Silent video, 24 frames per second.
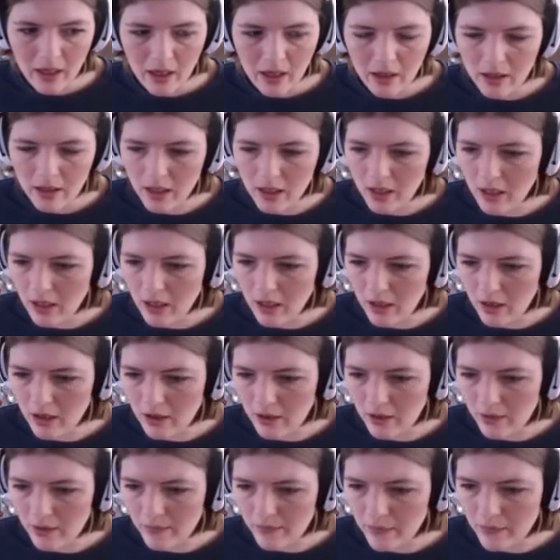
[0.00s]
No, no,
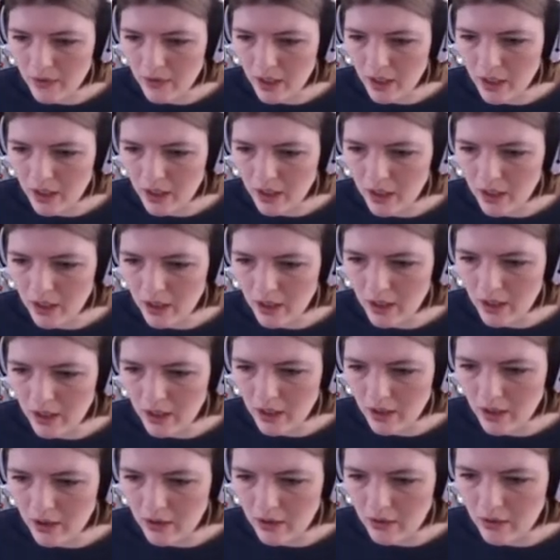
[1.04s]
no. No, no, no, no,
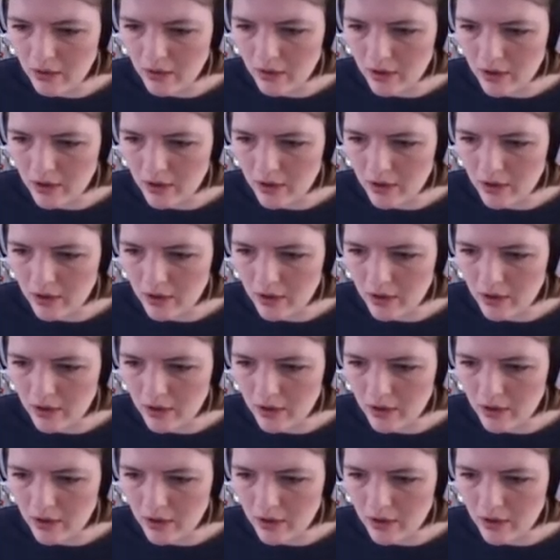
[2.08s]
no.